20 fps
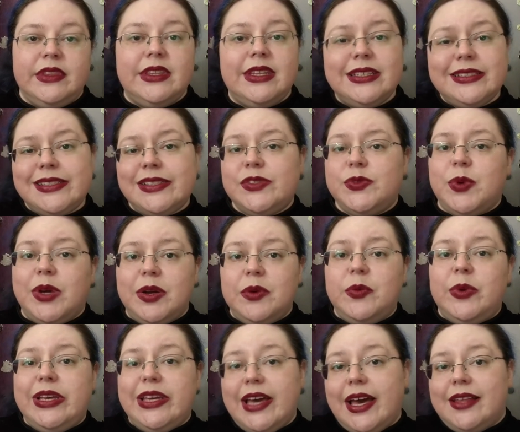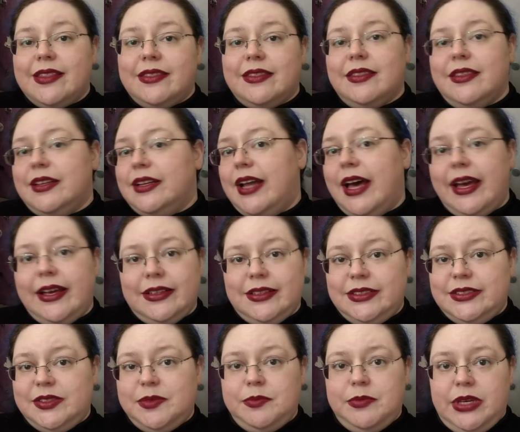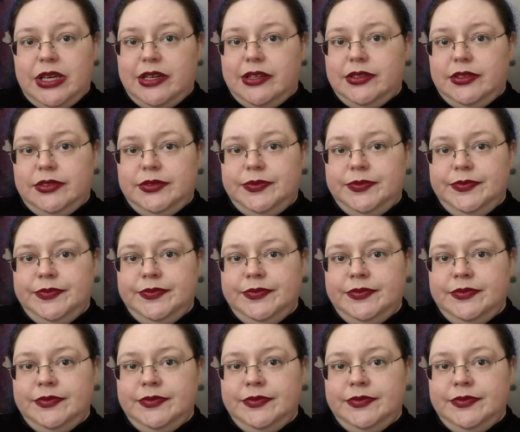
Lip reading: This is where we get the nihilism bagel.